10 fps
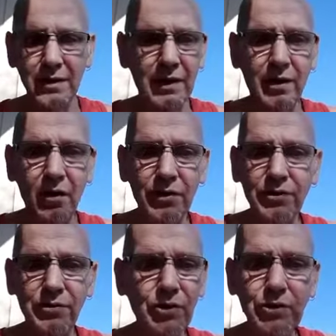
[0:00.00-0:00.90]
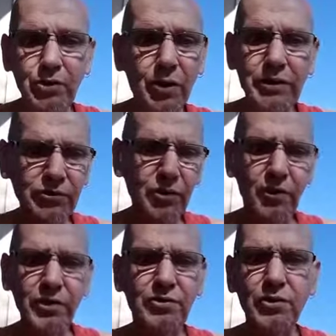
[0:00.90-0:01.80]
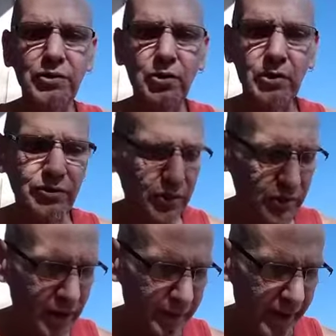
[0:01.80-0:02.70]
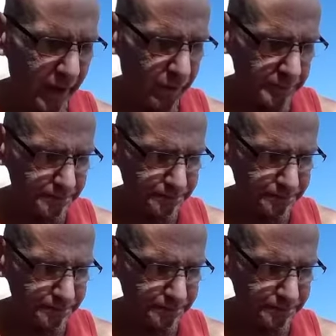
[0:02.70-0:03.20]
and all these new drugs, just all these new drugs that are coming out.